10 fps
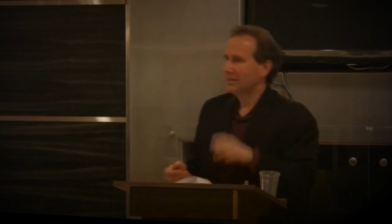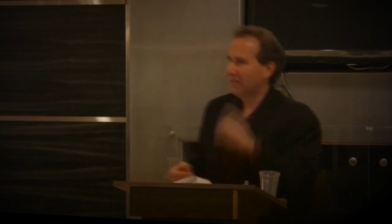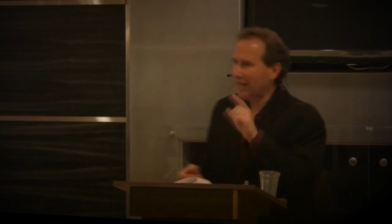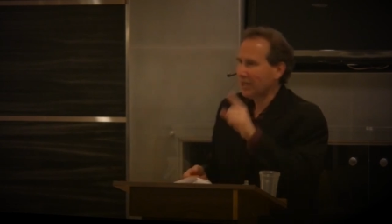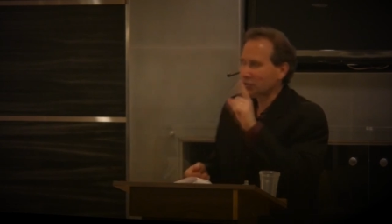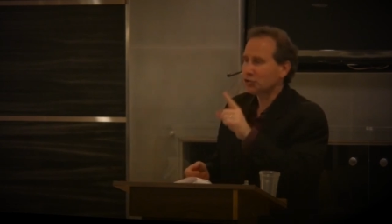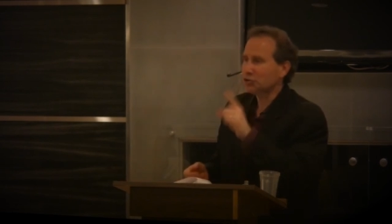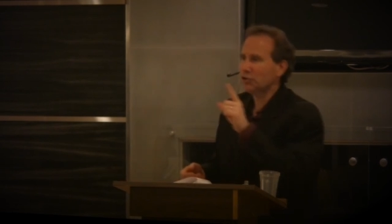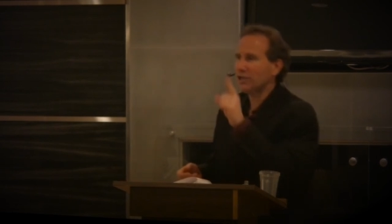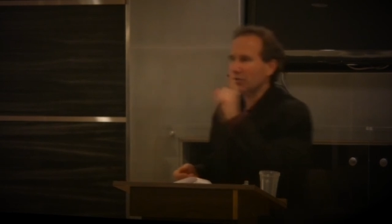They
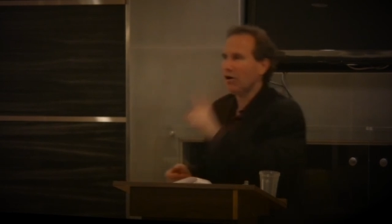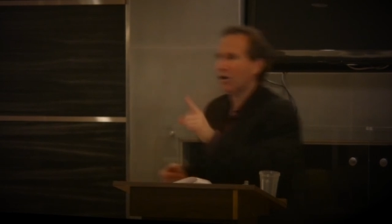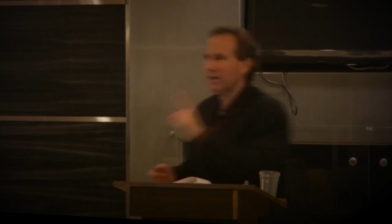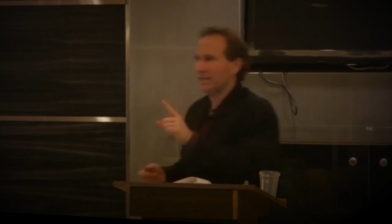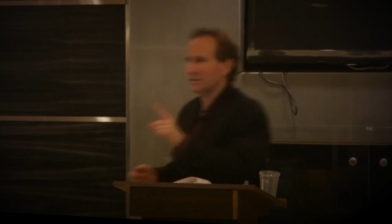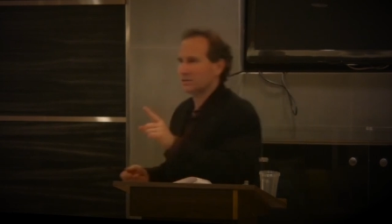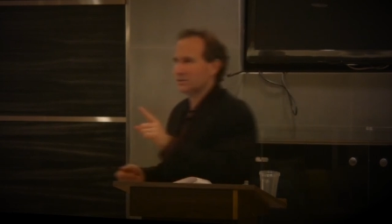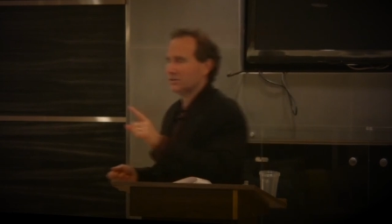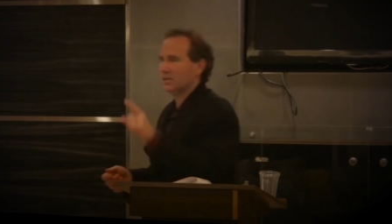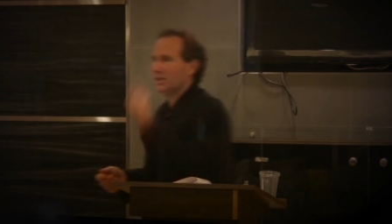understood their audience.